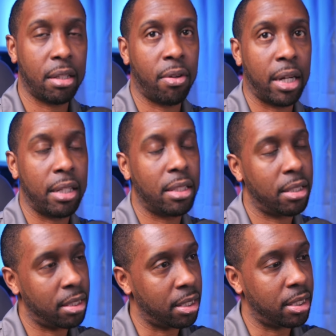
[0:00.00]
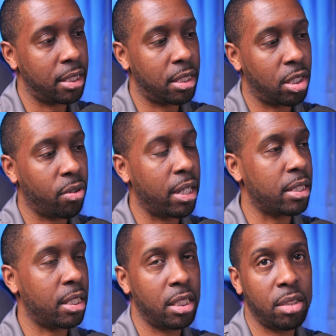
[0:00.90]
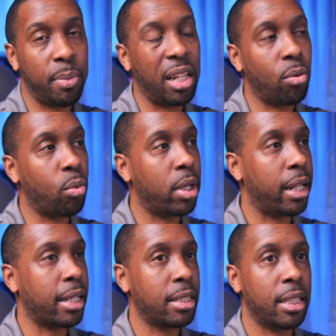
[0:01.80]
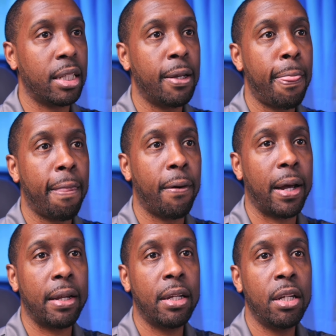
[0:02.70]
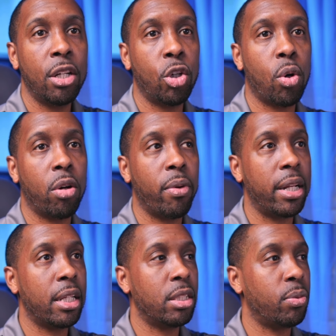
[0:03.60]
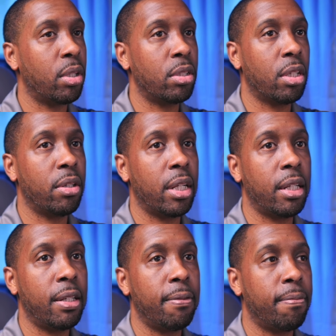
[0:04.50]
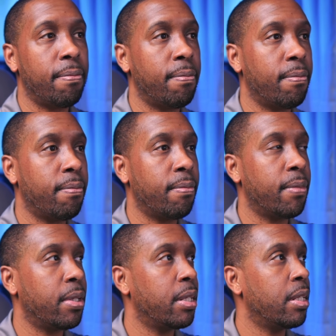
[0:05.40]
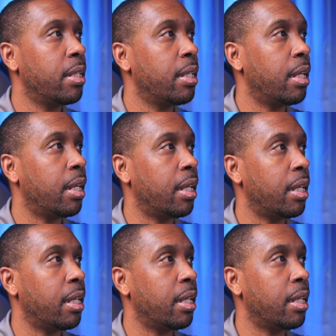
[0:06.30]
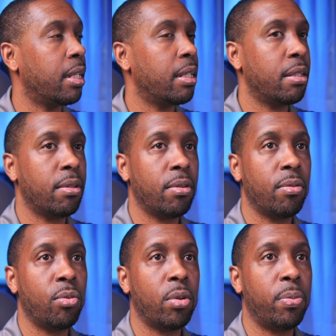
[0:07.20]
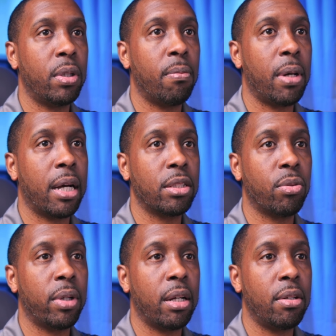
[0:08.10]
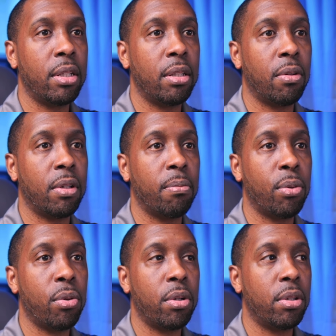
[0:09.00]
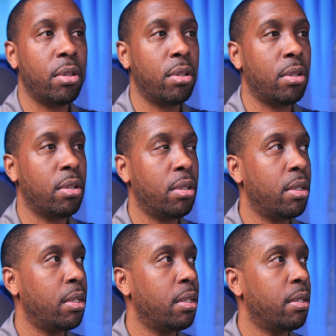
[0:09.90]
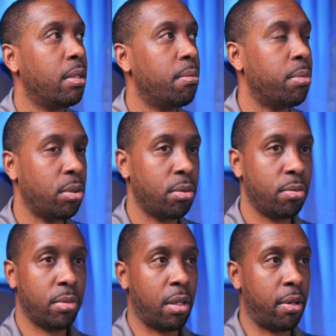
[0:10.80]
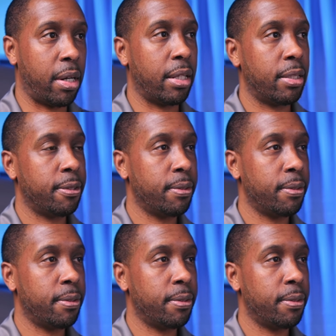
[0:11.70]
All right. This is crazy. This is beta 1, actually. All right. Corner radius, we're going to turn that up. And we'll put a box around it on the border. Boom. All right.